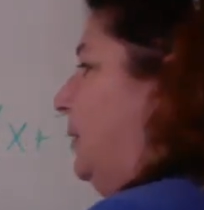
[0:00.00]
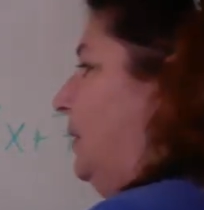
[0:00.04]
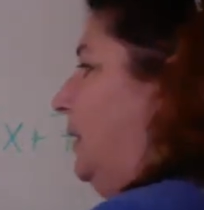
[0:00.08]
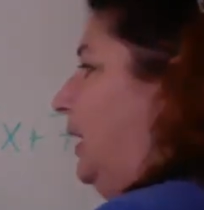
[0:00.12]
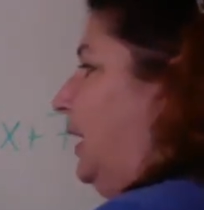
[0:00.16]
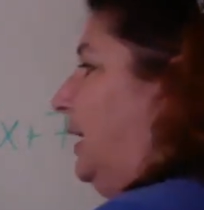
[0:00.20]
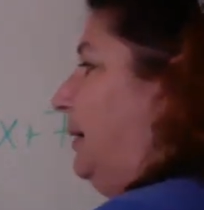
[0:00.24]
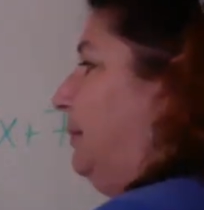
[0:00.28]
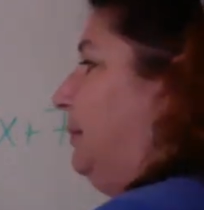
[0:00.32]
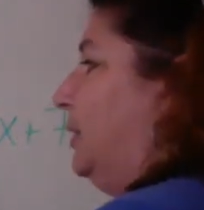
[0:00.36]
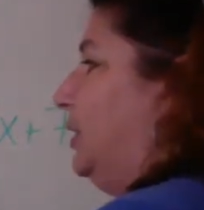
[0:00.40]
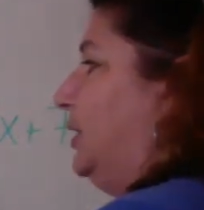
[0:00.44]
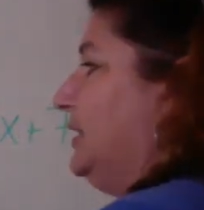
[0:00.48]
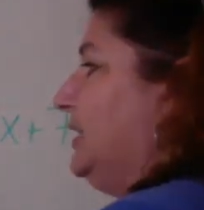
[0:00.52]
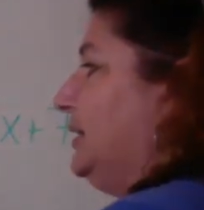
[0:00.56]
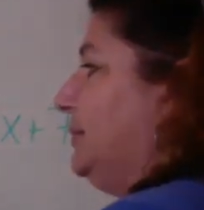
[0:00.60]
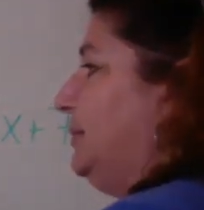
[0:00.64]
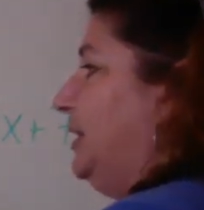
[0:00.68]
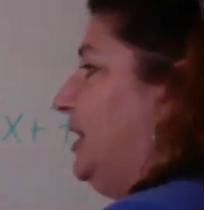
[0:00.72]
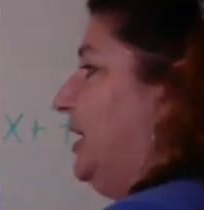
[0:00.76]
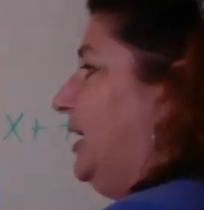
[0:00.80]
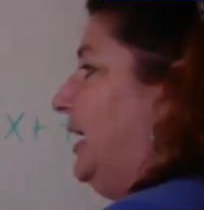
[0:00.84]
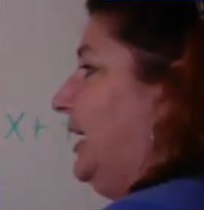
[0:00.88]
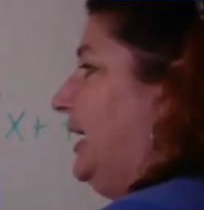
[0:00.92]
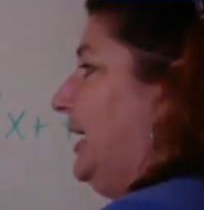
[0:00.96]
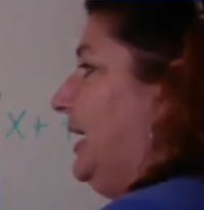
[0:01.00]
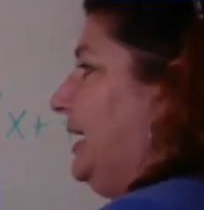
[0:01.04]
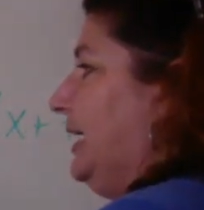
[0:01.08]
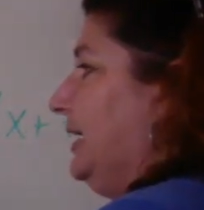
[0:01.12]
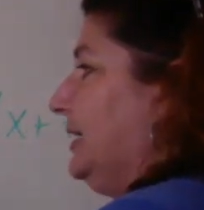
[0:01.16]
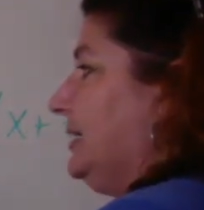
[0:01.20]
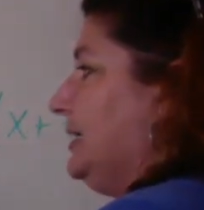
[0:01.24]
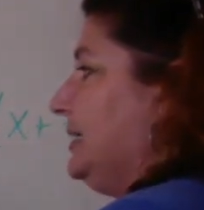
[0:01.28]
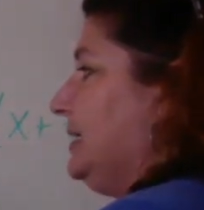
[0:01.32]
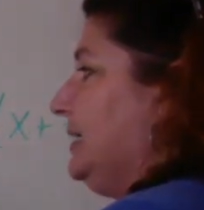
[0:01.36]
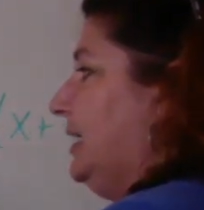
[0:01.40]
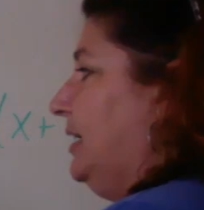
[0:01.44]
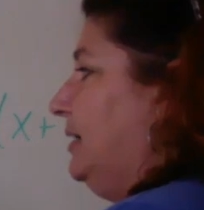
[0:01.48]
I multiply
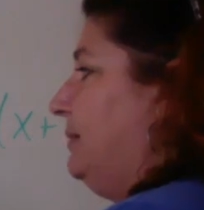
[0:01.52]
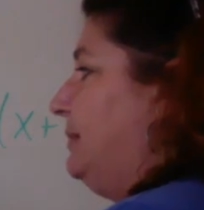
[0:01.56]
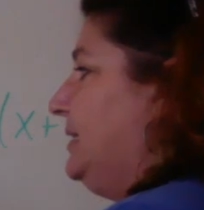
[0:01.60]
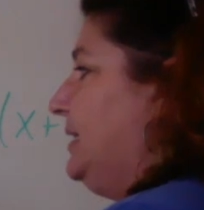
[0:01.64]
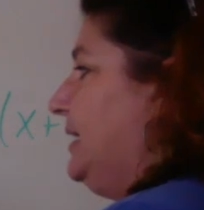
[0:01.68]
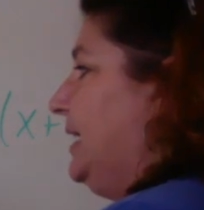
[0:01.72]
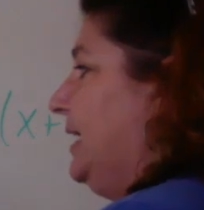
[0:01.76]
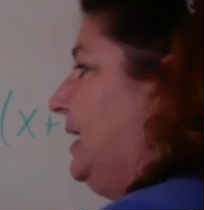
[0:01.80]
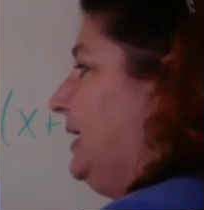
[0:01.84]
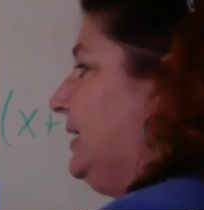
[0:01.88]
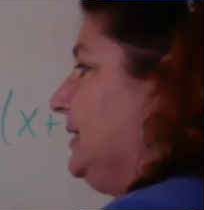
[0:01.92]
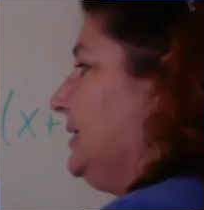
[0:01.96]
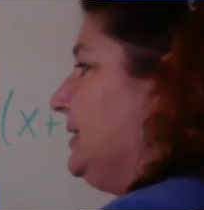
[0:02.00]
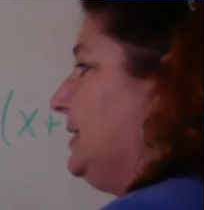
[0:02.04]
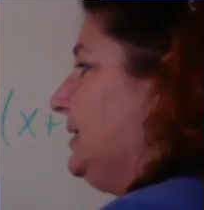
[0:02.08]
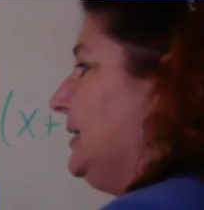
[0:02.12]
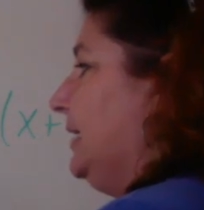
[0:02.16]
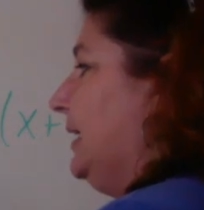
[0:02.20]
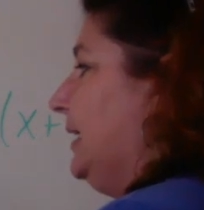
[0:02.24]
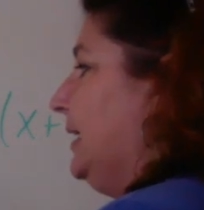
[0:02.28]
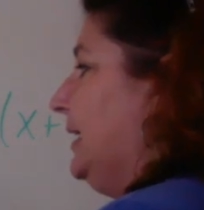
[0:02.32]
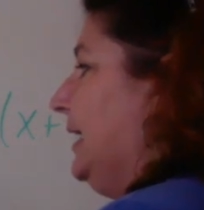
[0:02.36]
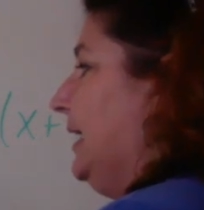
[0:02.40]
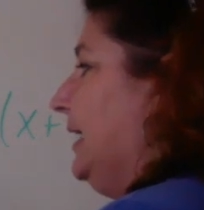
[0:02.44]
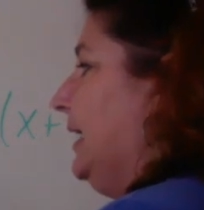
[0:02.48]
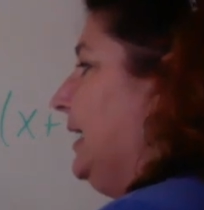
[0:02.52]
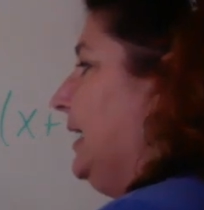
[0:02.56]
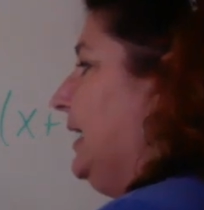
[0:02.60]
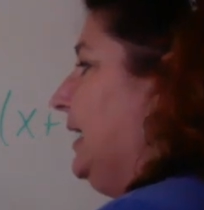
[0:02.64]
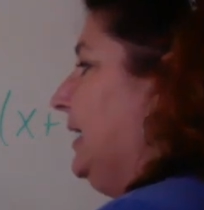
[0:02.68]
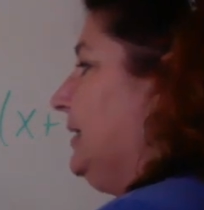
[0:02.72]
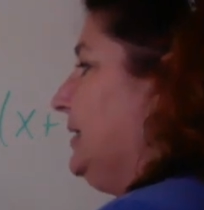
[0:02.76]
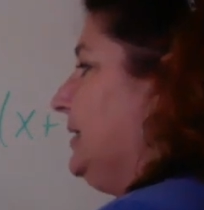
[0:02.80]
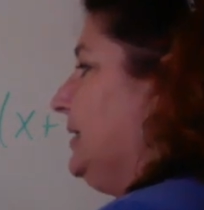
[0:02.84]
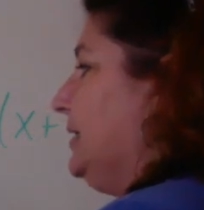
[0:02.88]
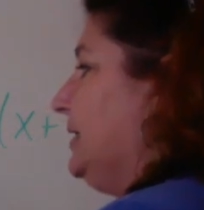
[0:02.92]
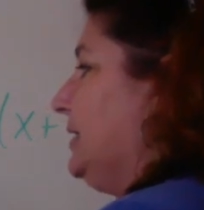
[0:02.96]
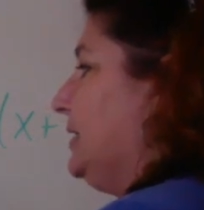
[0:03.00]
x times x and I get
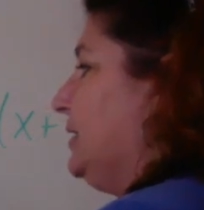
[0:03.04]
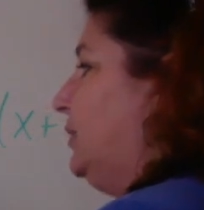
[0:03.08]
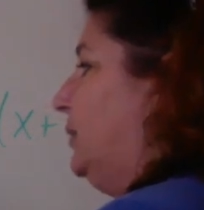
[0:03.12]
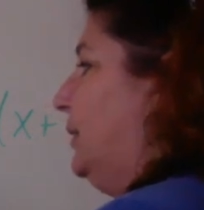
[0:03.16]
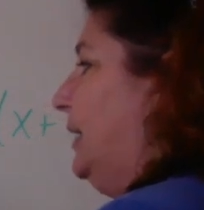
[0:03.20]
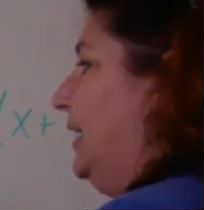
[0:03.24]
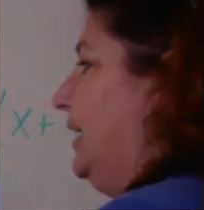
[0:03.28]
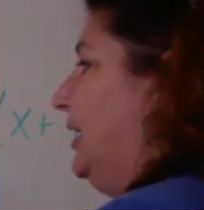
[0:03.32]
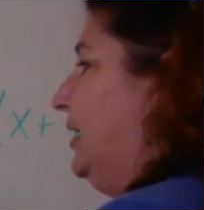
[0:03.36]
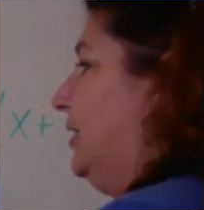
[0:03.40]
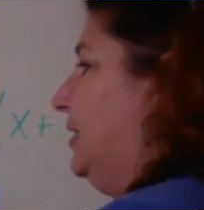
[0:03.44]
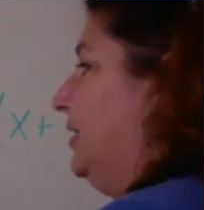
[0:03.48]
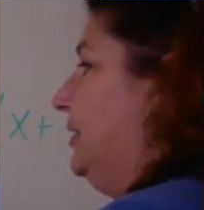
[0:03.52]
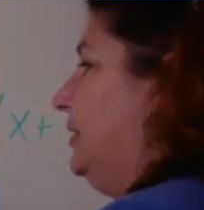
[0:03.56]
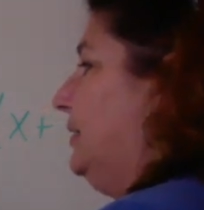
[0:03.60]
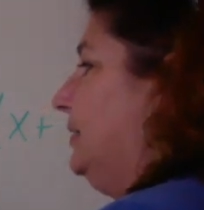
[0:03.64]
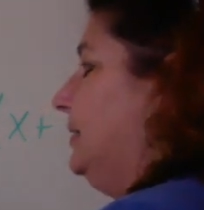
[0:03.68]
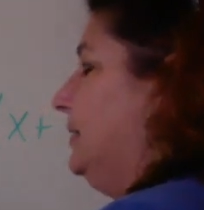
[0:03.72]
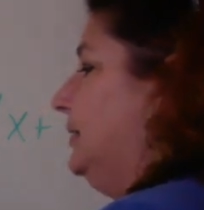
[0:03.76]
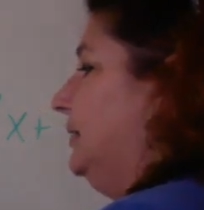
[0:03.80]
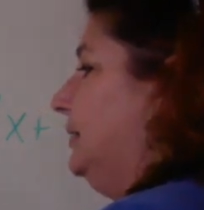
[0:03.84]
x squared.